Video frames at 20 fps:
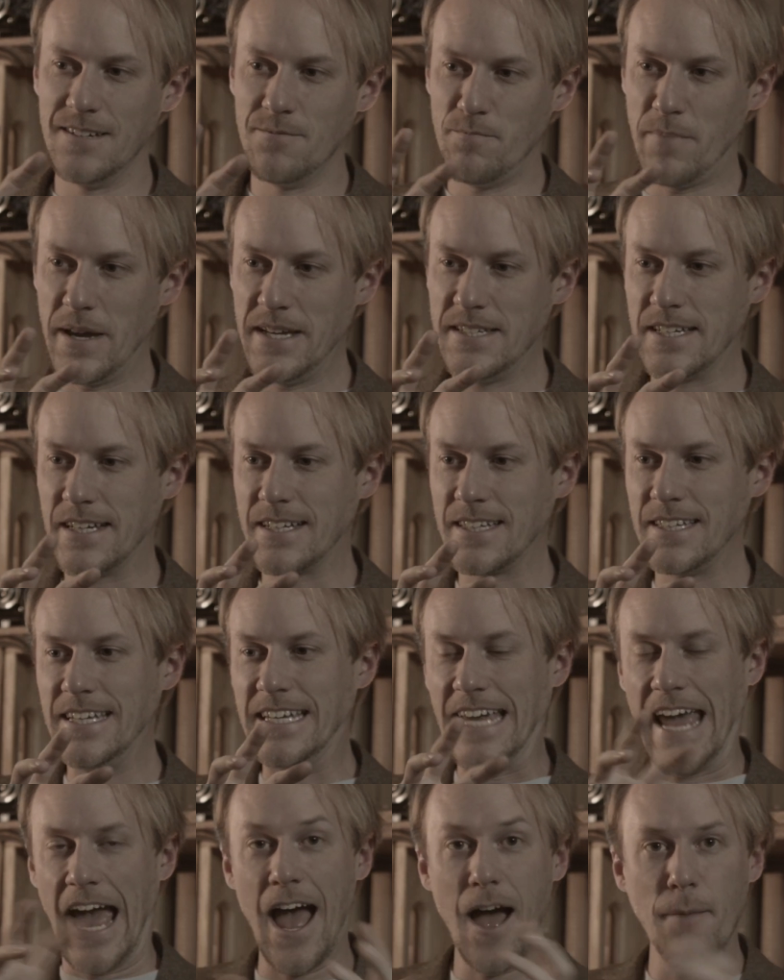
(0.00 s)
basically
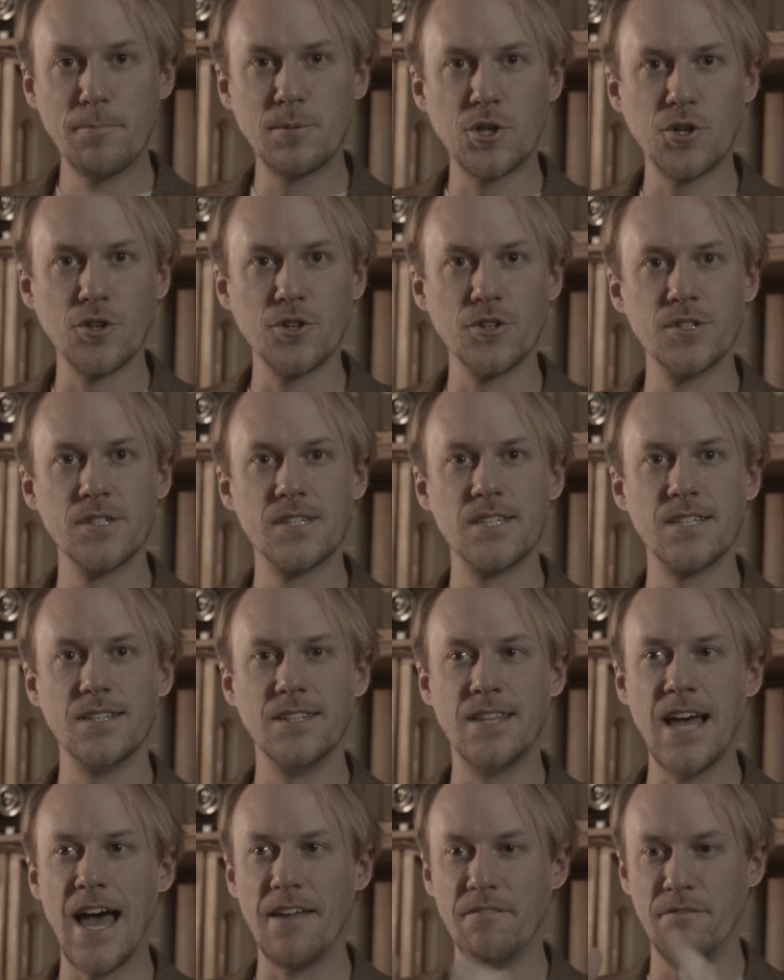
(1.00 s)
captures
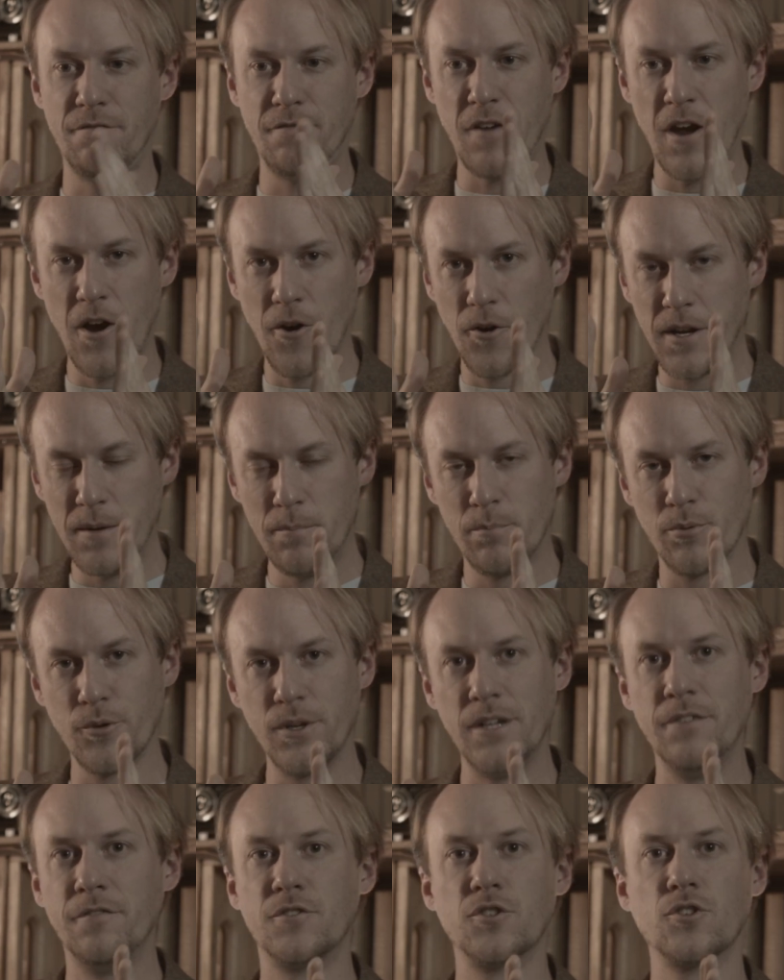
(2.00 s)
that very
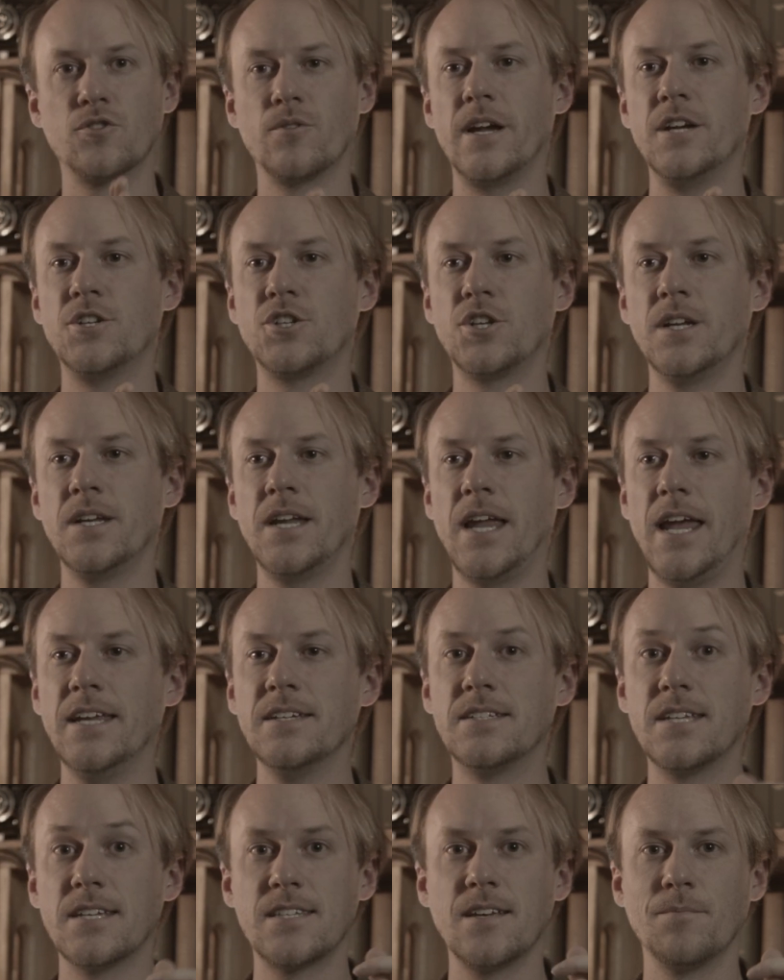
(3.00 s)
brief duration
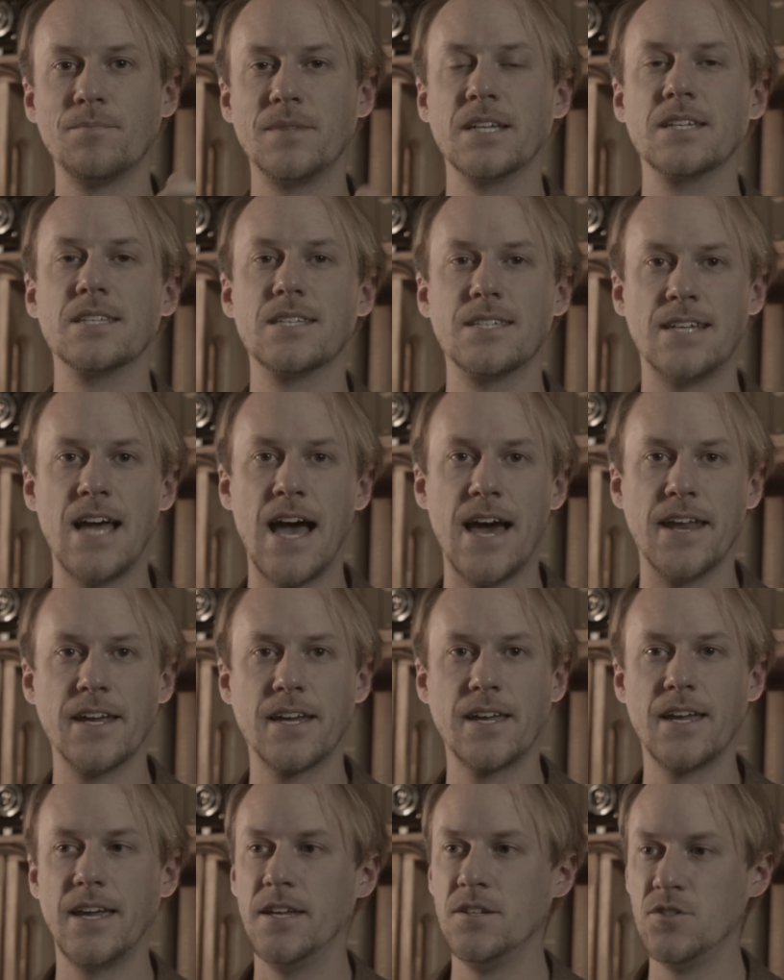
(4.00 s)
into something
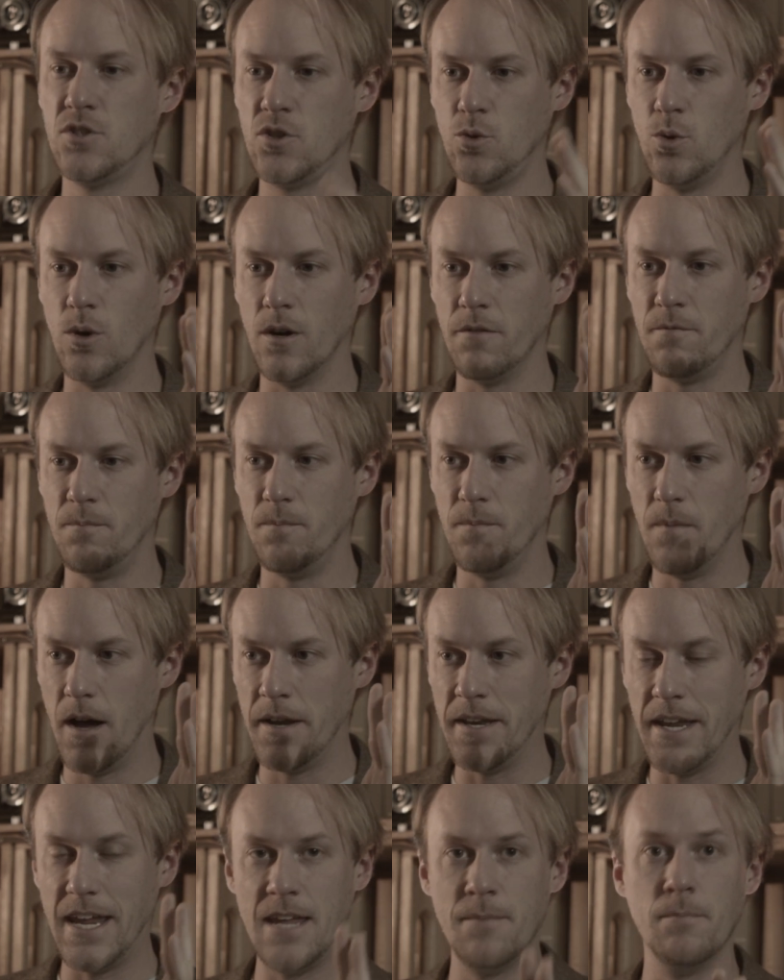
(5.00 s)
static, into
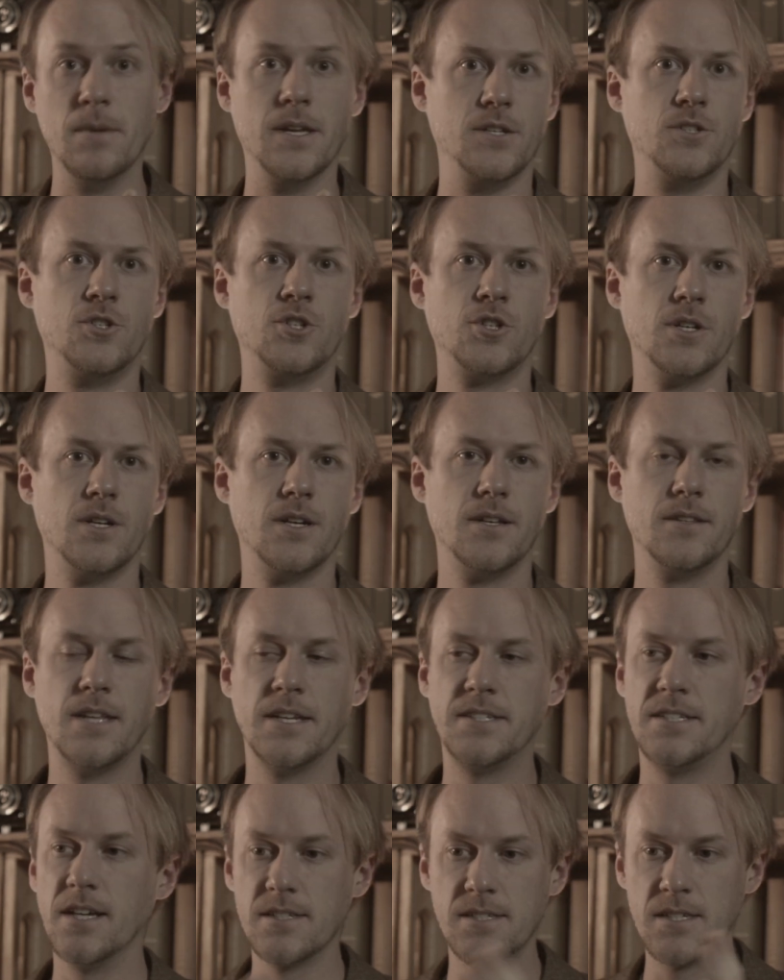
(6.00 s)
an image
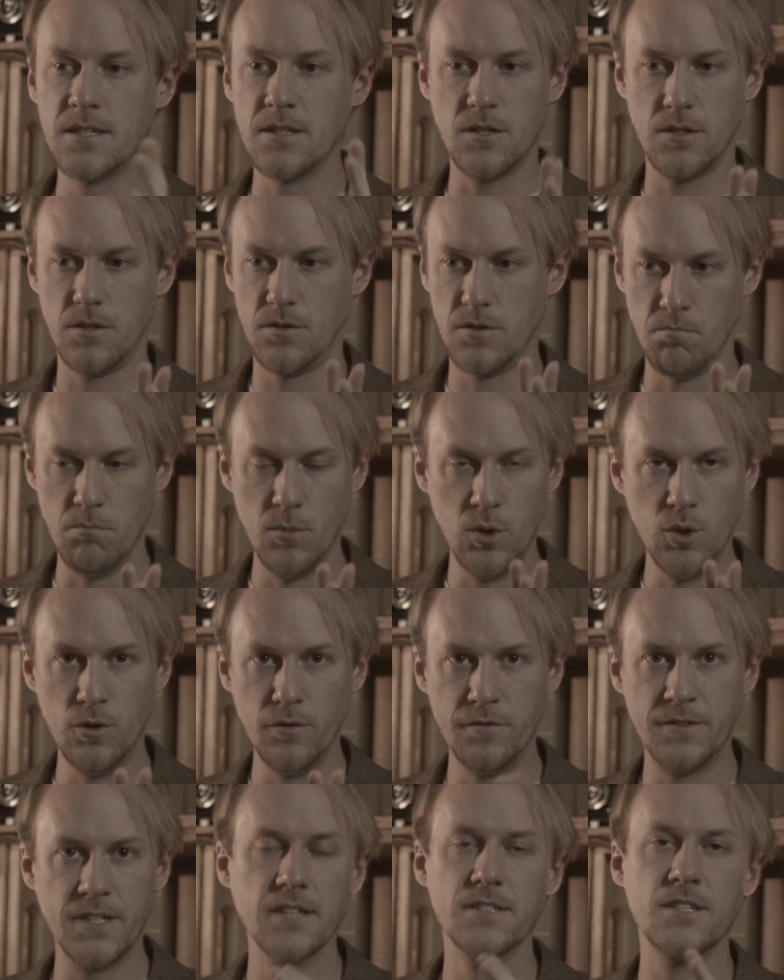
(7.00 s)
that doesn't
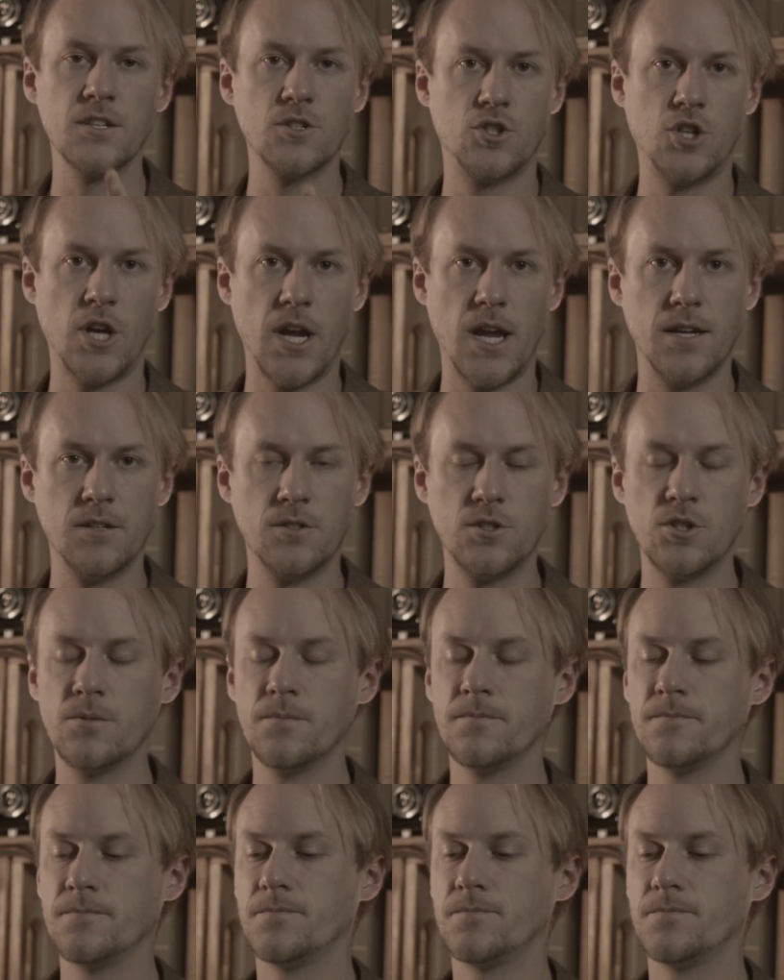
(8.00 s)
move, doesn't change.